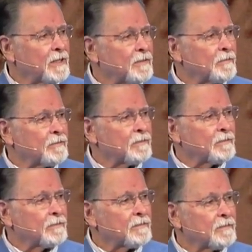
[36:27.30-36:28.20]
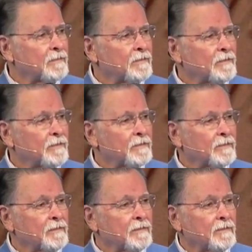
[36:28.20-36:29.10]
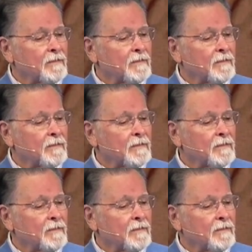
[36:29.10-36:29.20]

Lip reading: (silence)